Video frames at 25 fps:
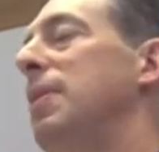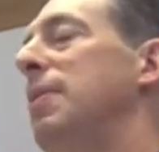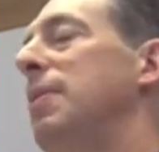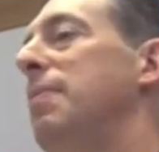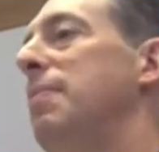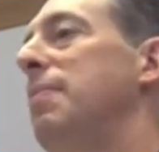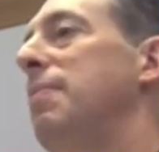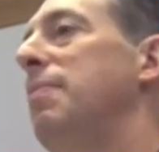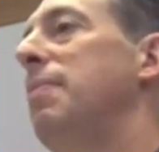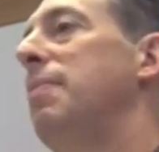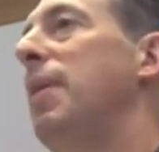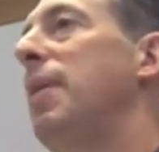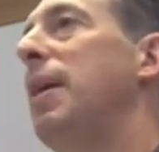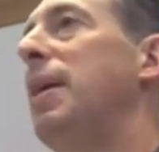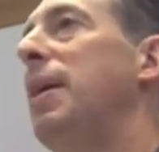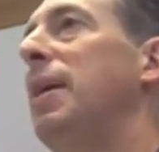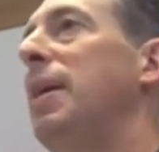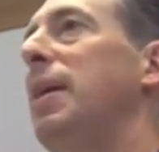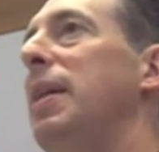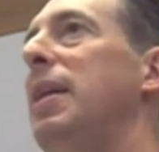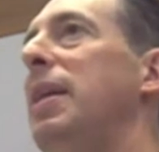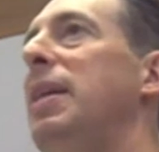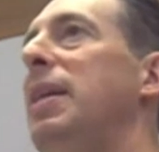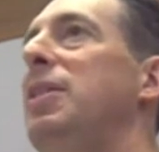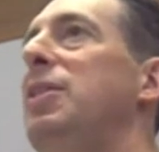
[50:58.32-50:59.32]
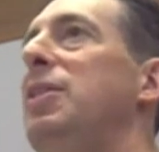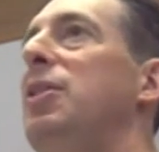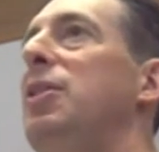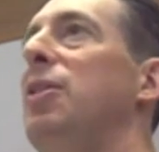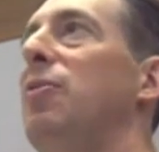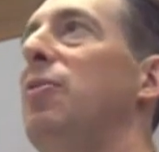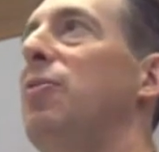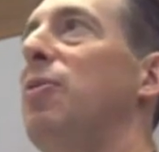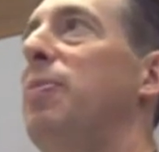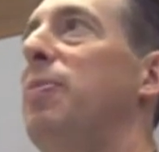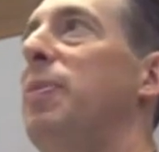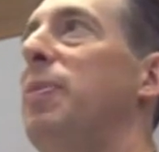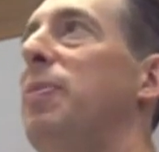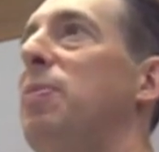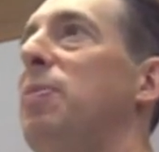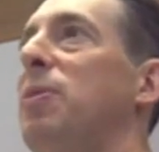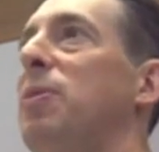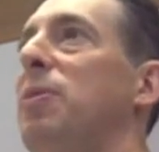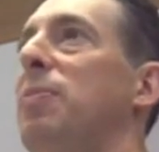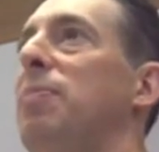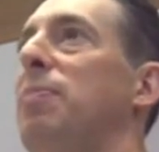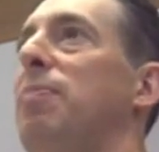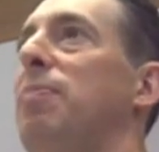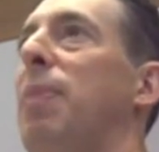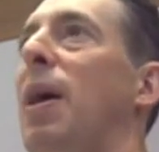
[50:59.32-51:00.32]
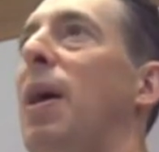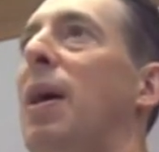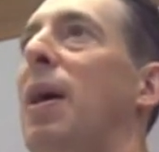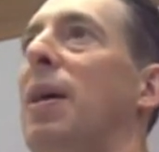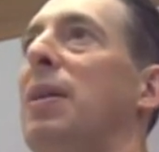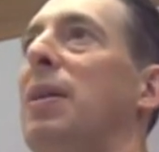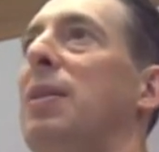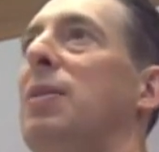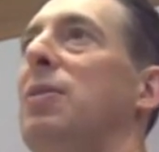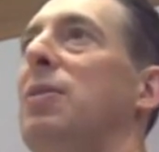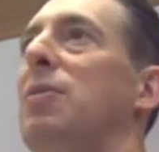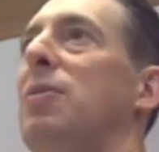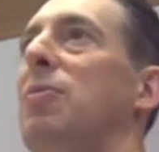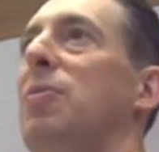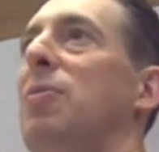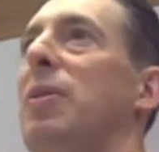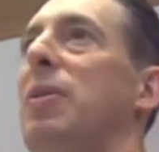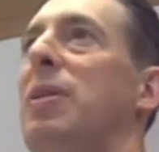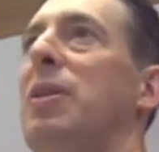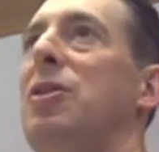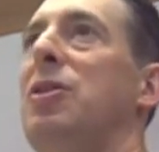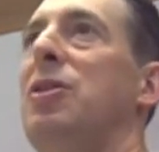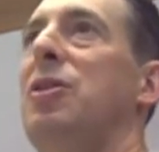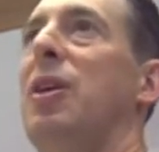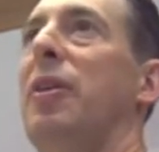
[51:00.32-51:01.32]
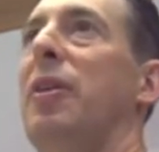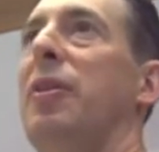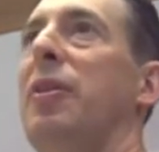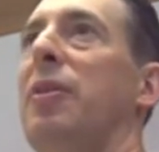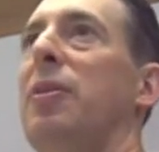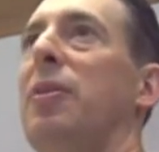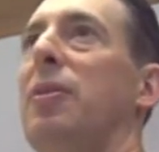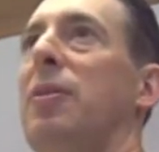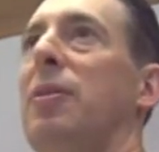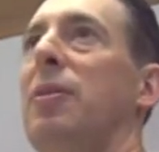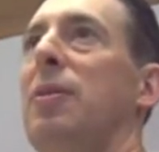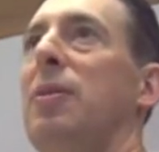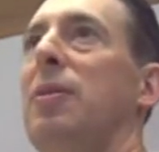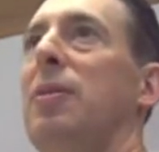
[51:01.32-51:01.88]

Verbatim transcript: making it easier for people to bond with each other,